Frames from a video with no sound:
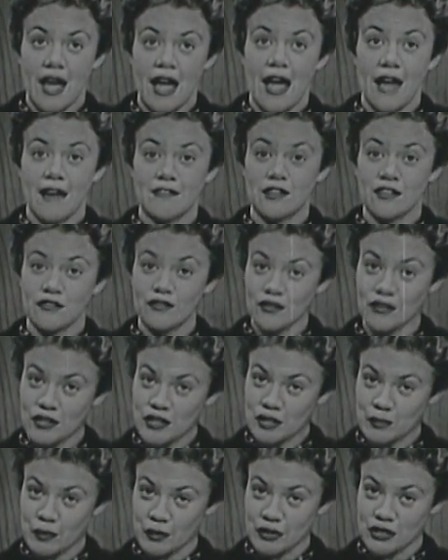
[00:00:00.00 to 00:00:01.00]
And the
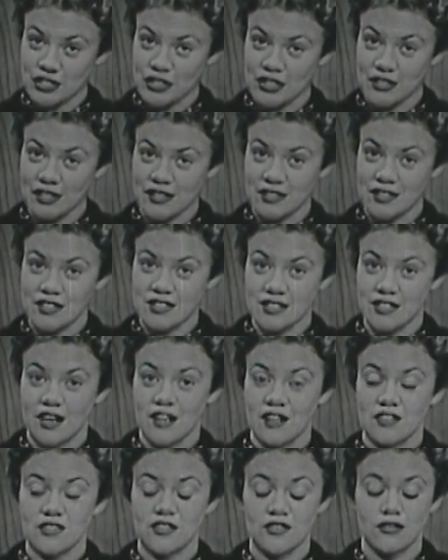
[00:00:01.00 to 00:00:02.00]
first person that
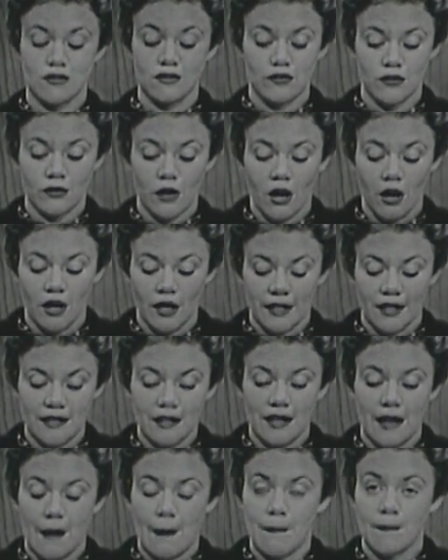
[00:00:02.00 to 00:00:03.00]
starts drawing
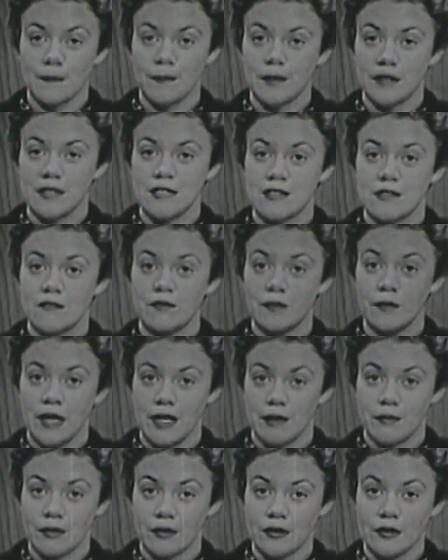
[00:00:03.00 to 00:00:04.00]
on the piece of
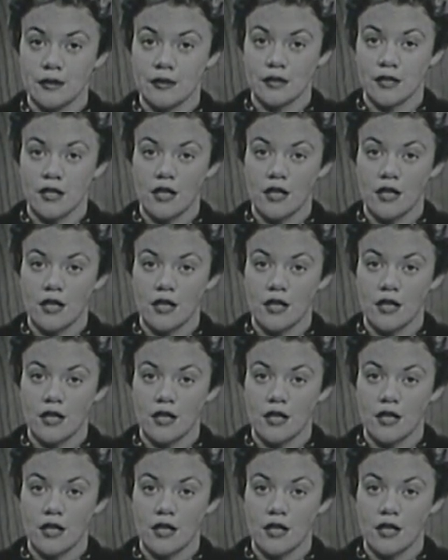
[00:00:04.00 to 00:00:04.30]
paper